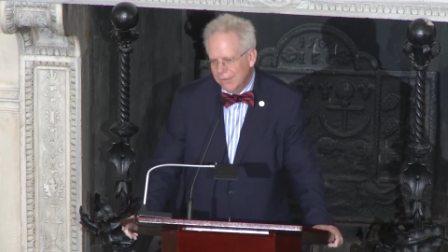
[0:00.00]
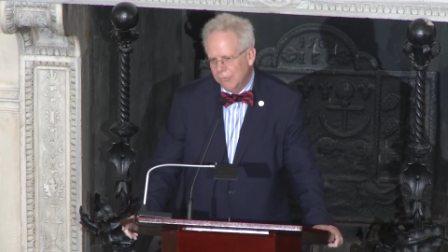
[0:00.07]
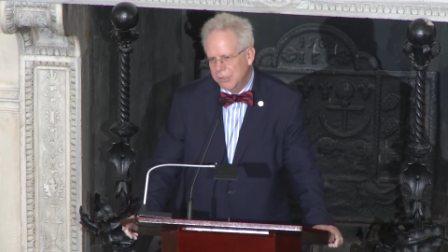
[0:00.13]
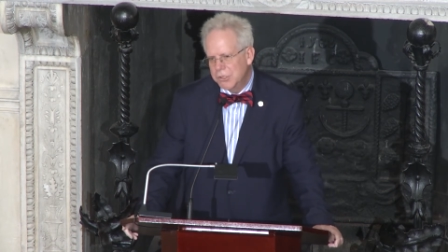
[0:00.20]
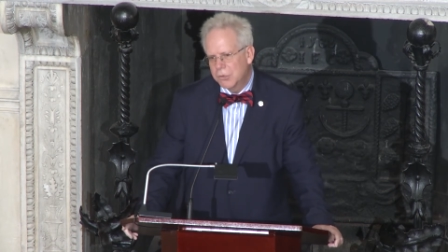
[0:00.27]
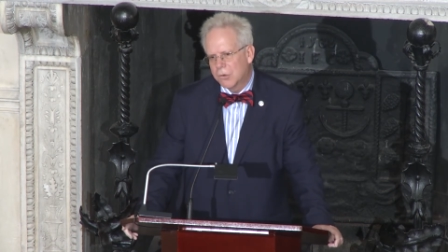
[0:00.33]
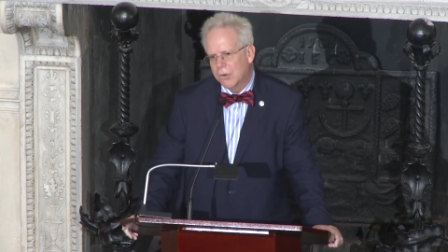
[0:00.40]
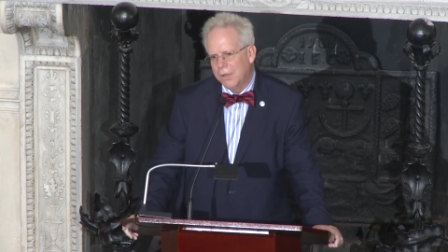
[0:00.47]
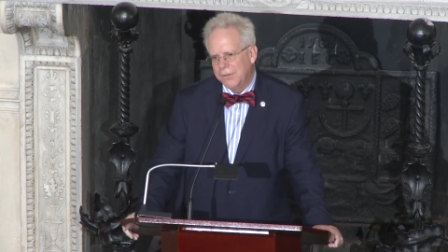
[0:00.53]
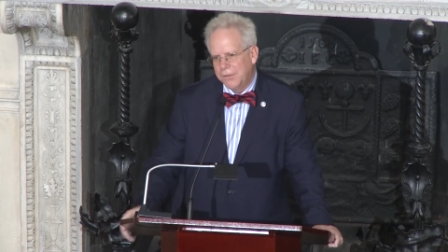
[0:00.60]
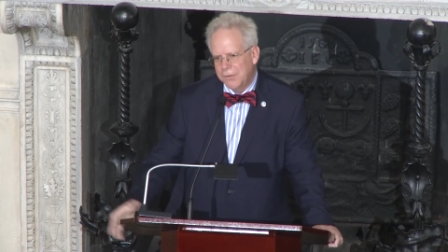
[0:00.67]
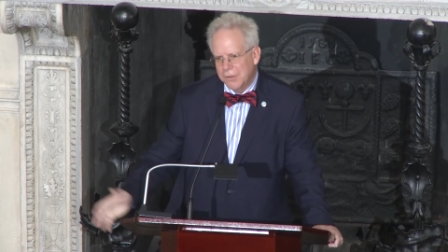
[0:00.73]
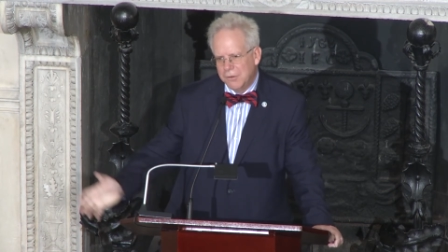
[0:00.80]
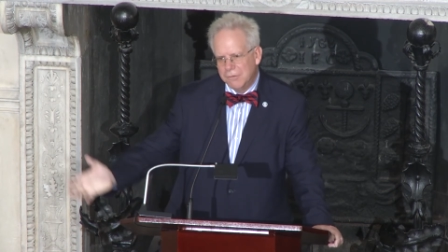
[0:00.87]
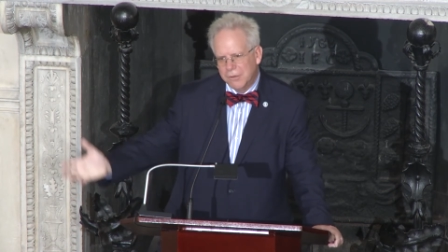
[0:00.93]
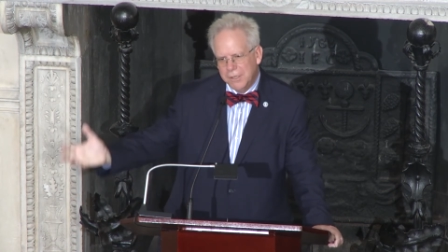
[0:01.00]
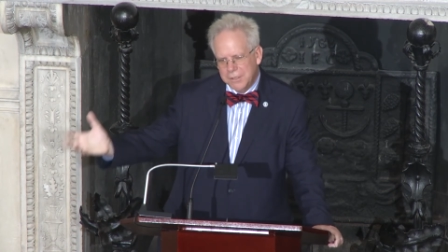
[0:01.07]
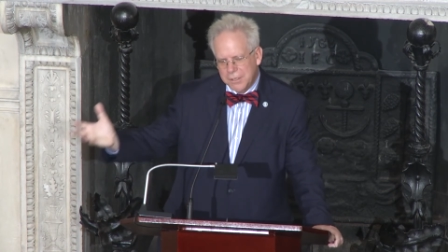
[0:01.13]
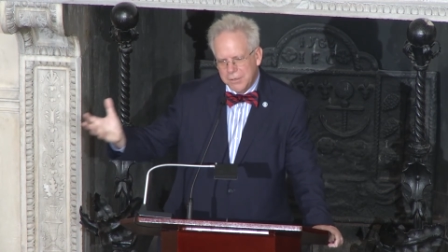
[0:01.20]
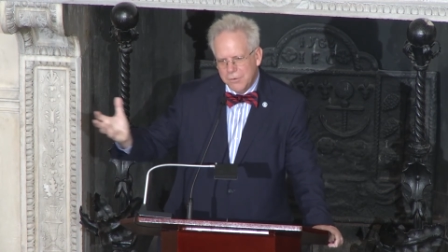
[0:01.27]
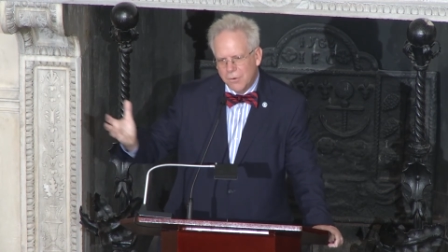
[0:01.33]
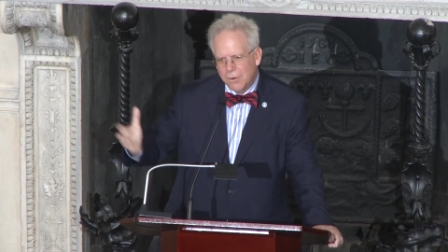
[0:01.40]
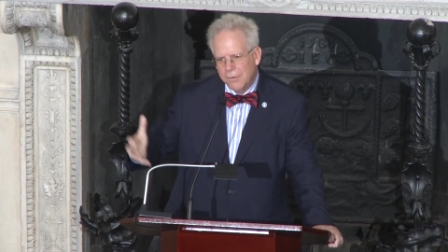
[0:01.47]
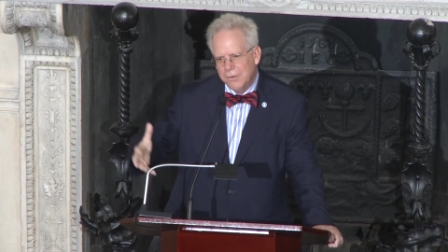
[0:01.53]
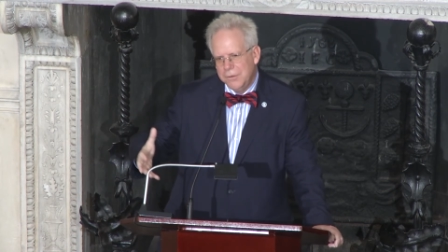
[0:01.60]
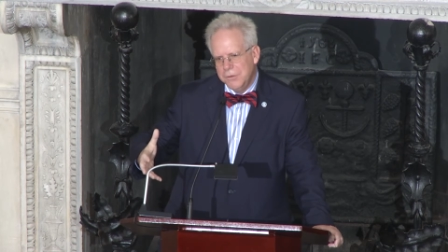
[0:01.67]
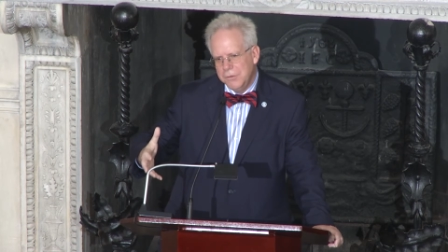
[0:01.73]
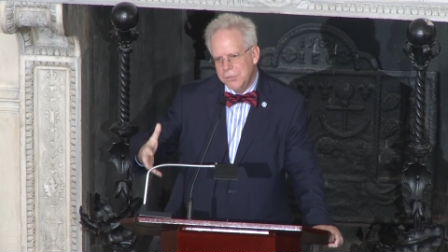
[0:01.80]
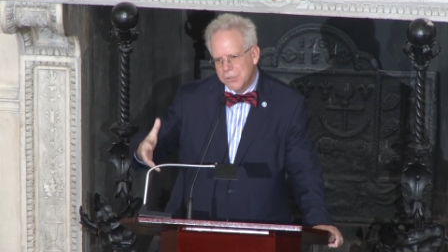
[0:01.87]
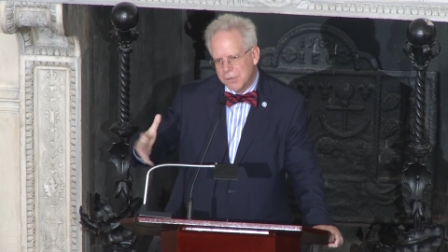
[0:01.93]
which crosses over into northern
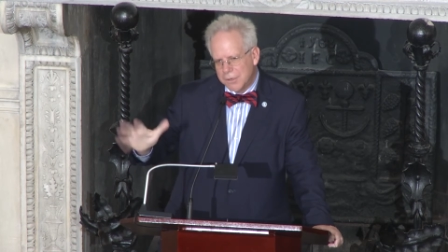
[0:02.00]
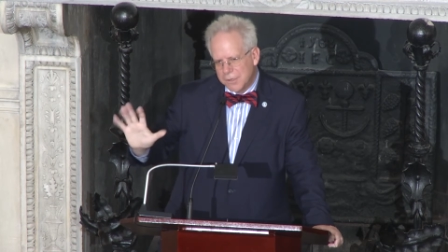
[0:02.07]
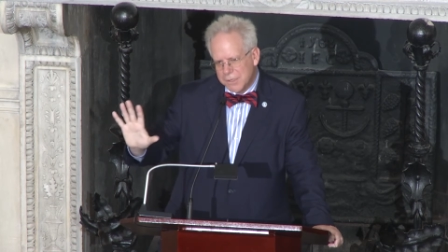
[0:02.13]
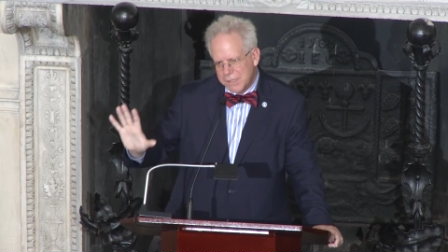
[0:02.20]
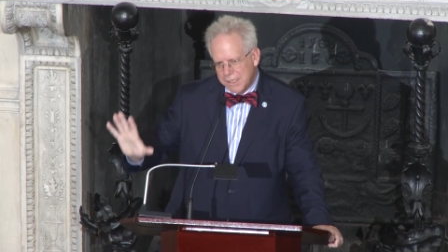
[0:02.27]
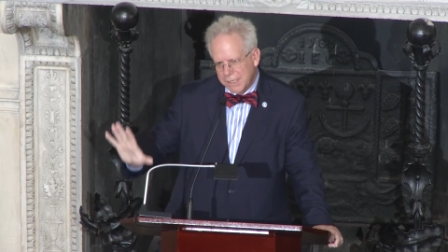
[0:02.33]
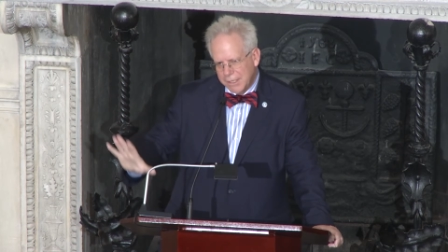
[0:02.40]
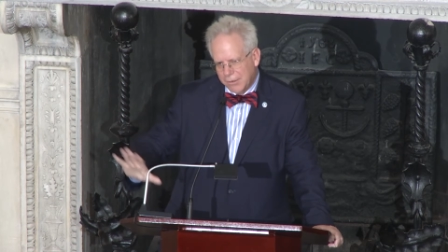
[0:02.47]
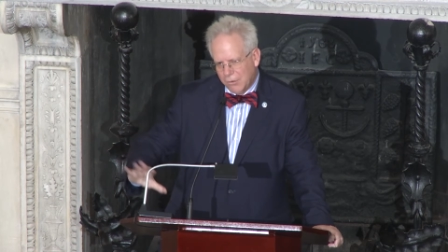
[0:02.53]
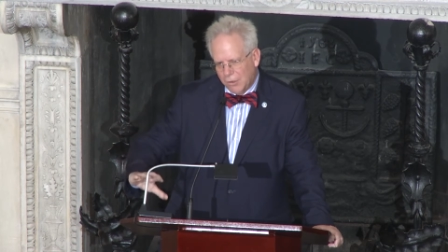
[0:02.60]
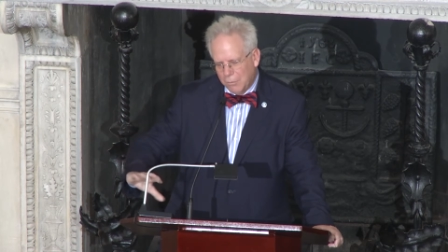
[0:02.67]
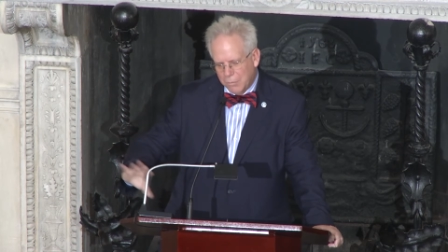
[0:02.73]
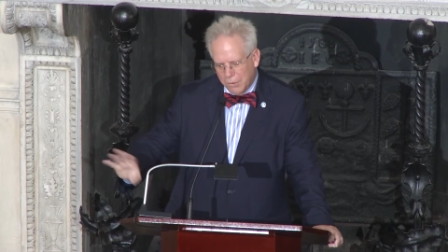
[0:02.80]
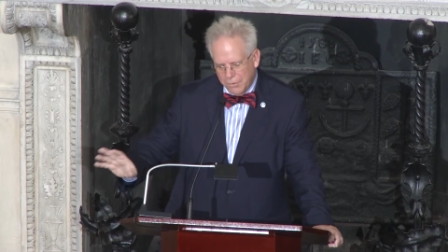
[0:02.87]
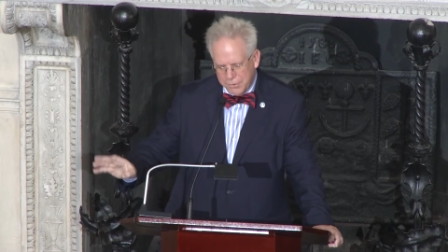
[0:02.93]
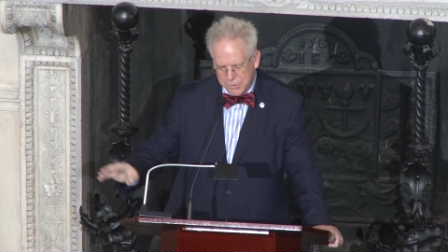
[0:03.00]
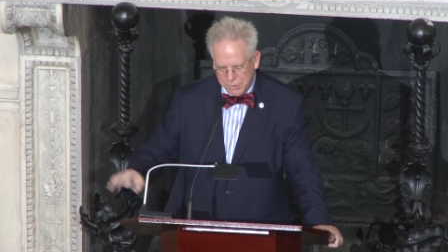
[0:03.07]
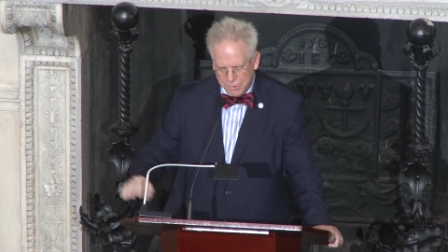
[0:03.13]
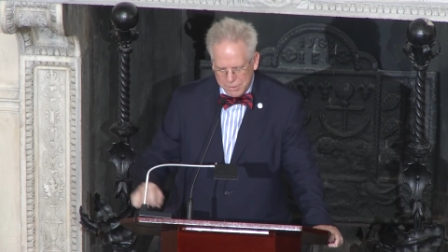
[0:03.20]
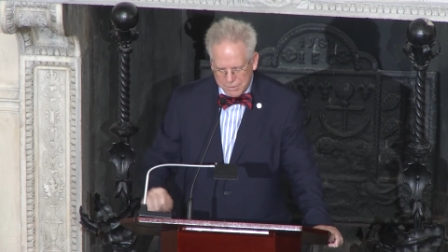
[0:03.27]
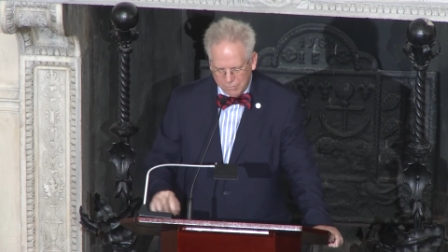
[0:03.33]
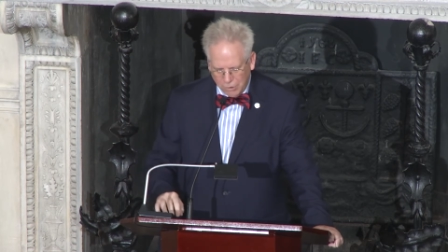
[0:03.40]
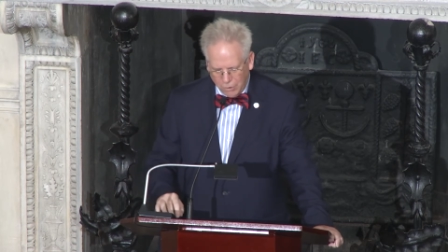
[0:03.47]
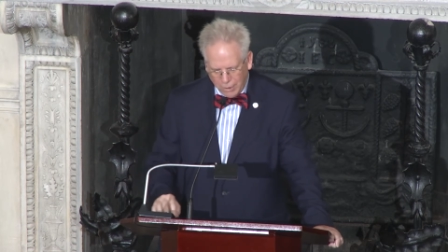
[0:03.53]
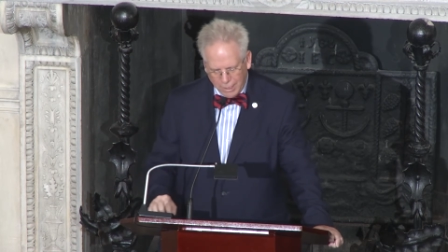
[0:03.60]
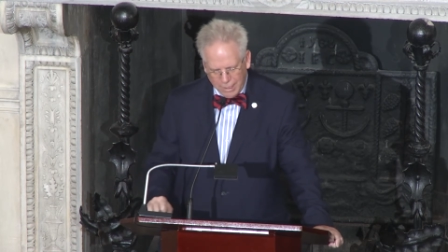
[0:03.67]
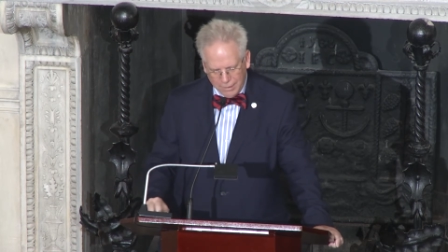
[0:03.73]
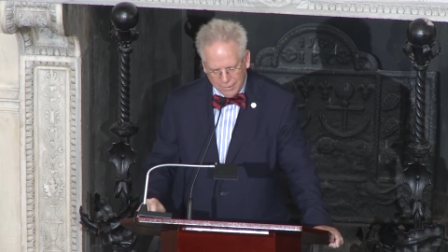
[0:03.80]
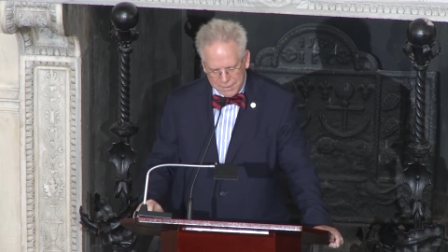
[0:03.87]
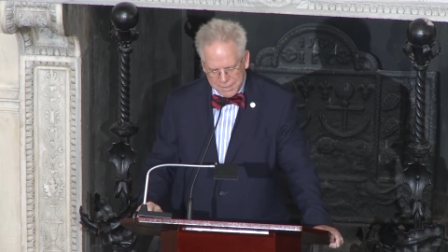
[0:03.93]
New Jersey and along both shores of Long
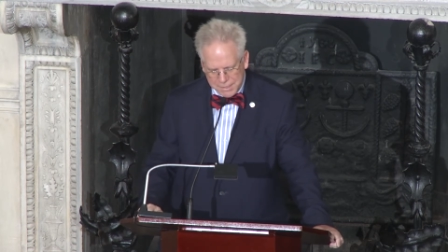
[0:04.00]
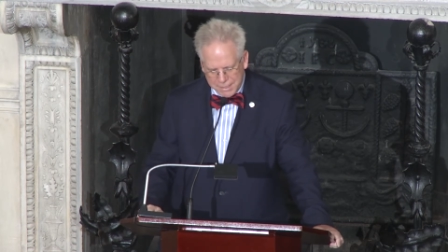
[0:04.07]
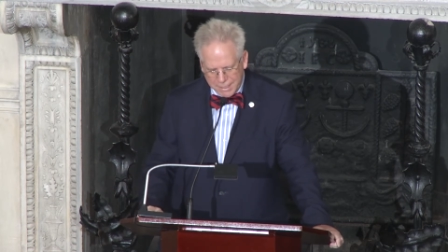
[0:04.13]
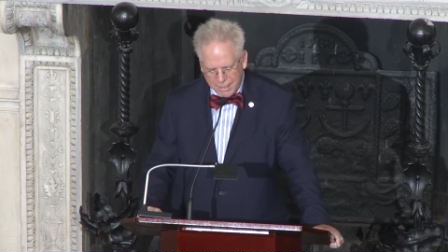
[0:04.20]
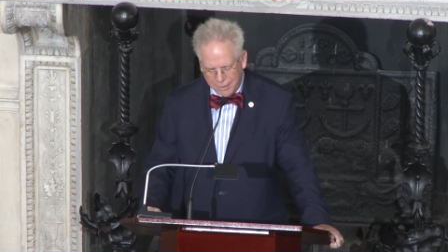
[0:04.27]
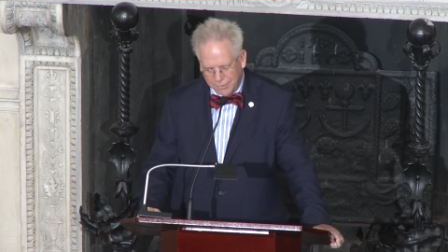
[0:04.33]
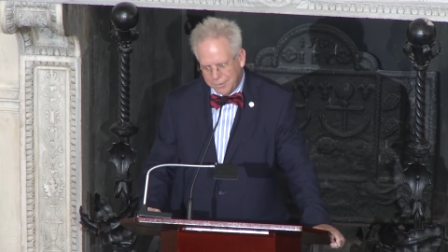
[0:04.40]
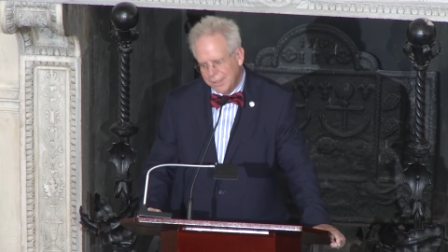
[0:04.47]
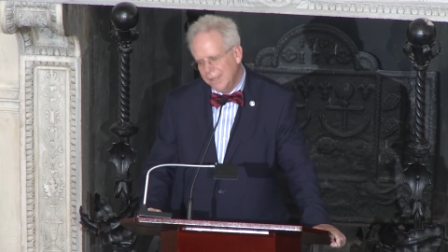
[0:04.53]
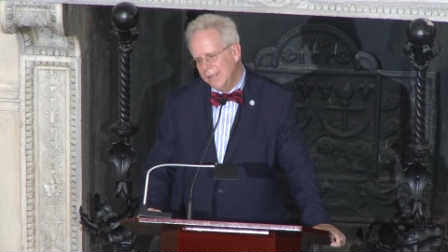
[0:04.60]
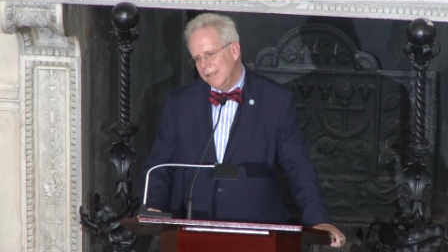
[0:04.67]
Island Sound,